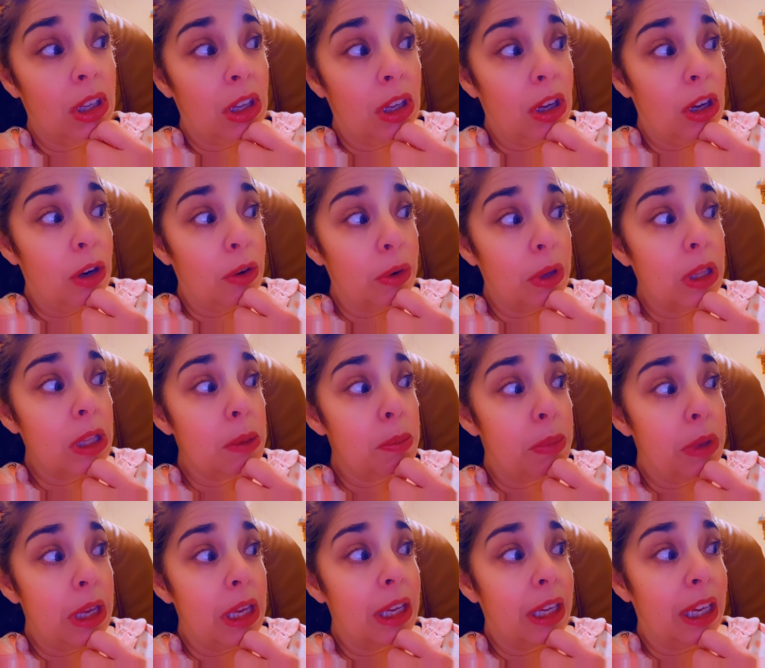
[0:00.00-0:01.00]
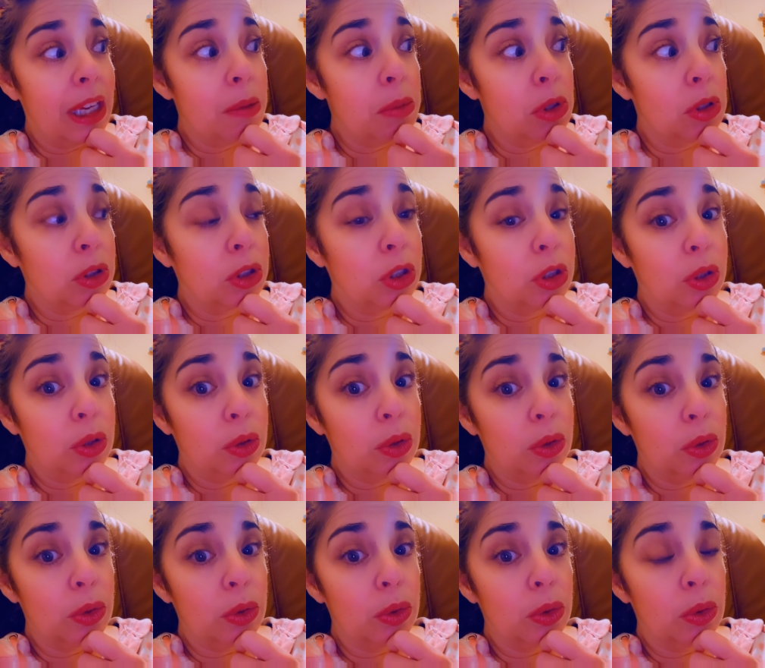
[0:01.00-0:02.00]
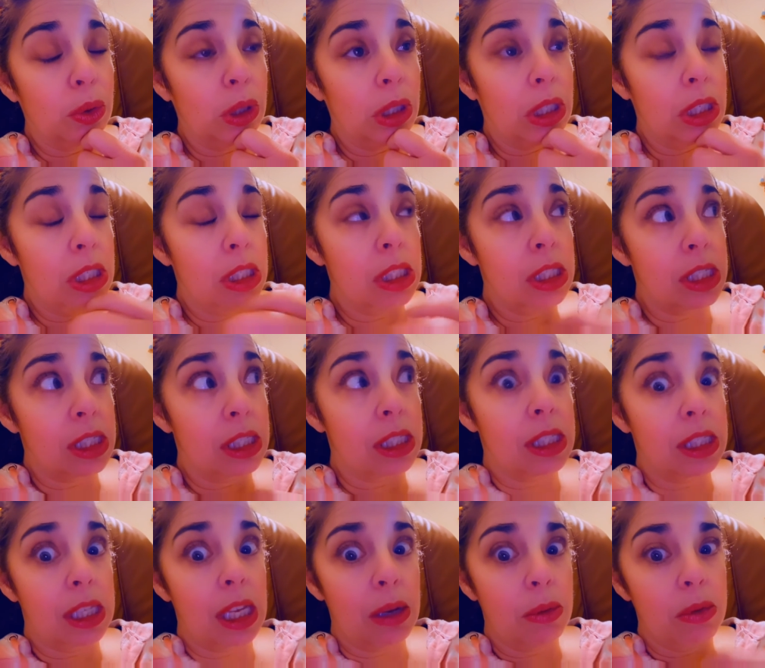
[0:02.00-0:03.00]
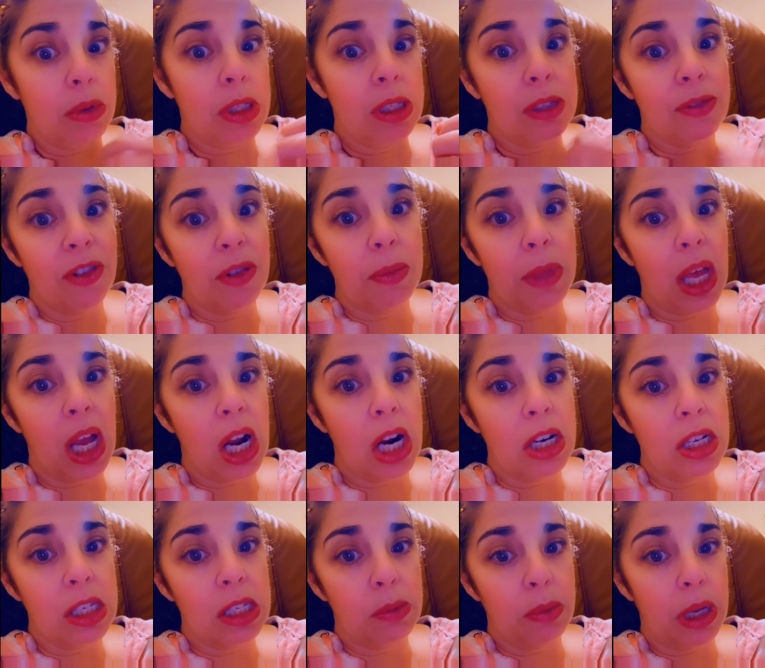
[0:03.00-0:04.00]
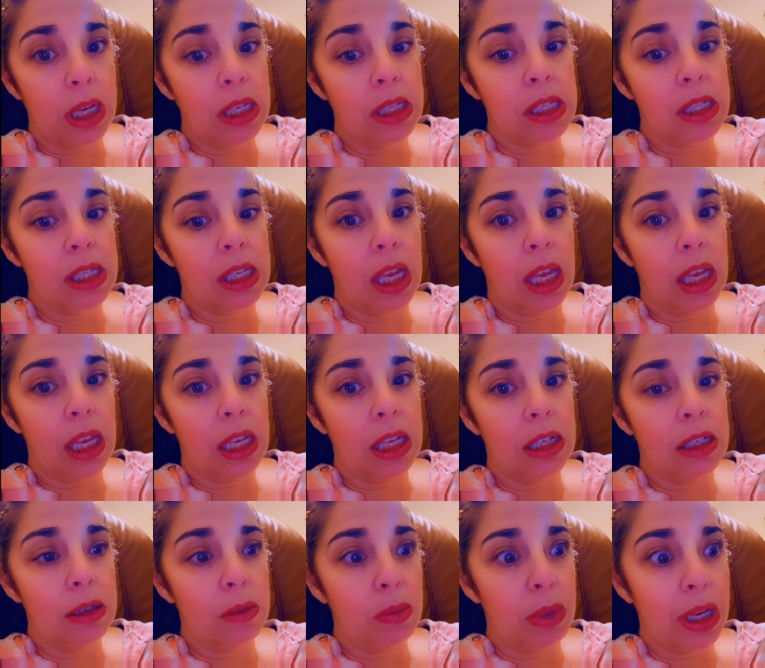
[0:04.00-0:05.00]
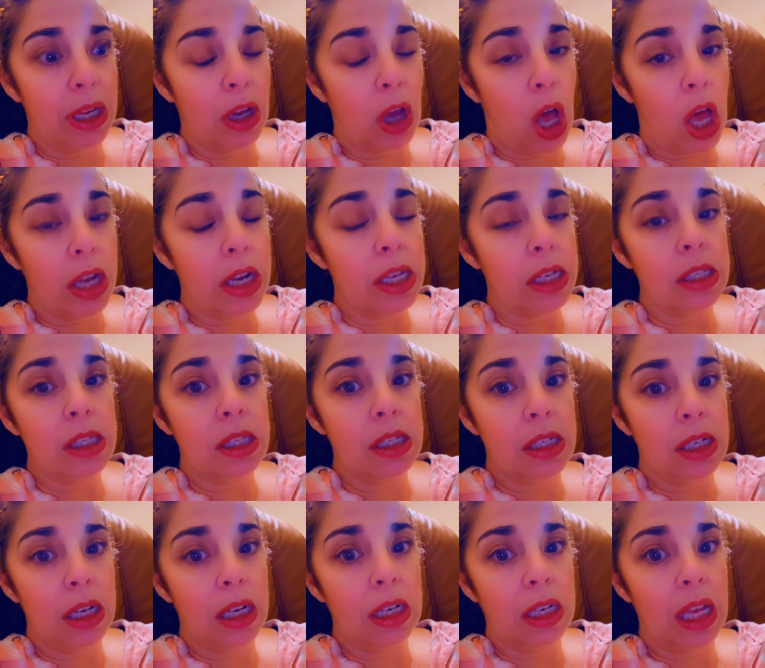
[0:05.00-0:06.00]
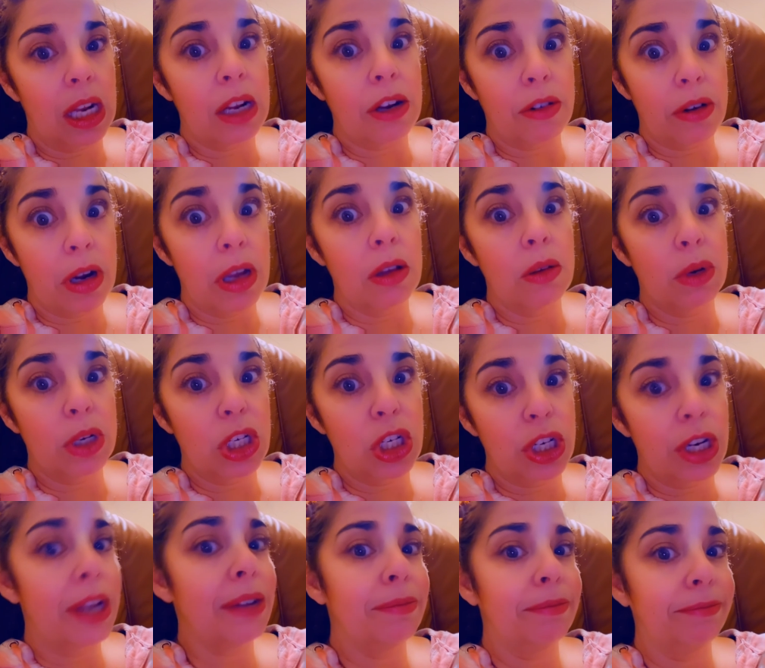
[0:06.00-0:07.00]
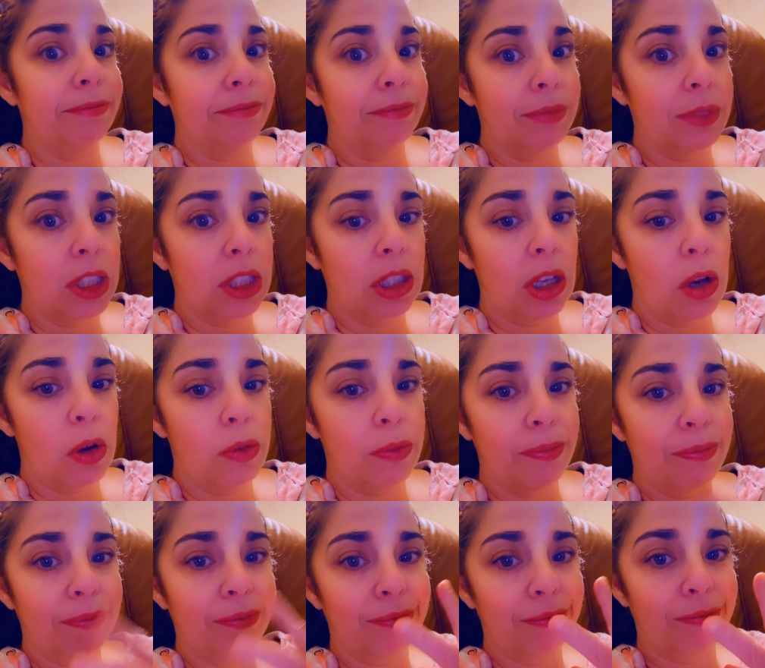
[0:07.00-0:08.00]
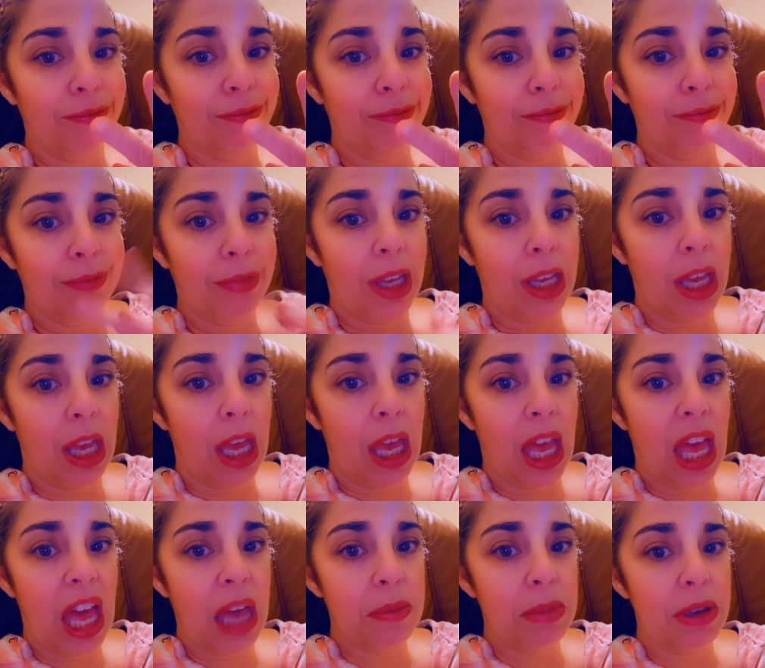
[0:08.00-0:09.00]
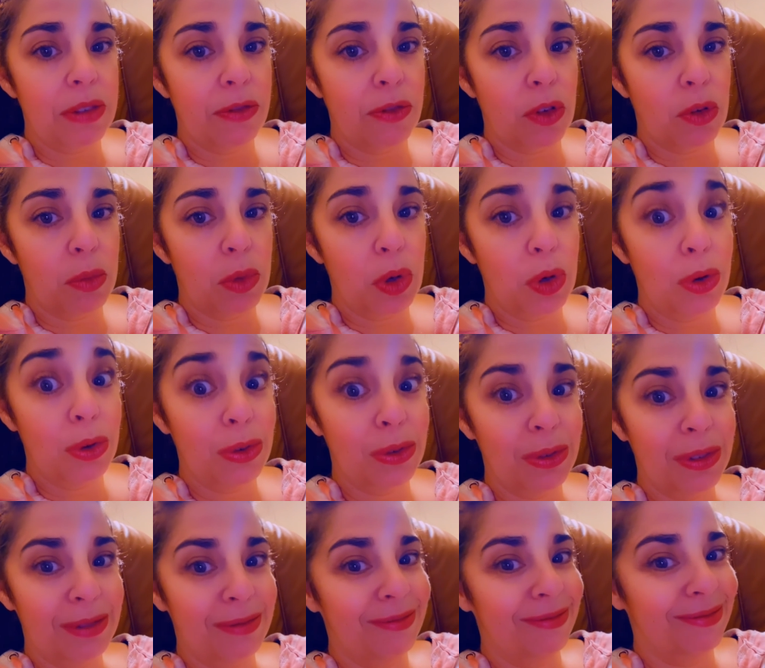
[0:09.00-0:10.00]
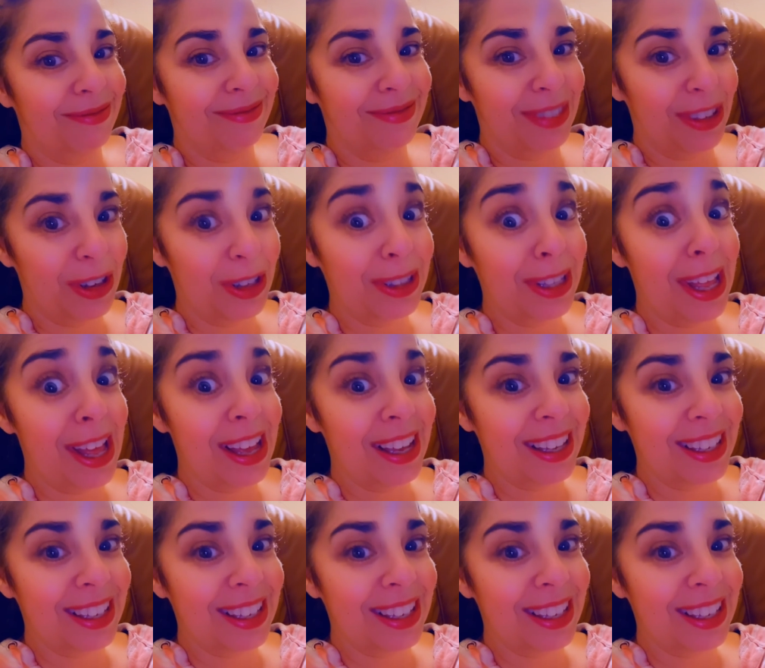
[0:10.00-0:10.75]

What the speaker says: really being able to say what's from the heart space and being honest and getting real with shit. So happy full moon. Good luck.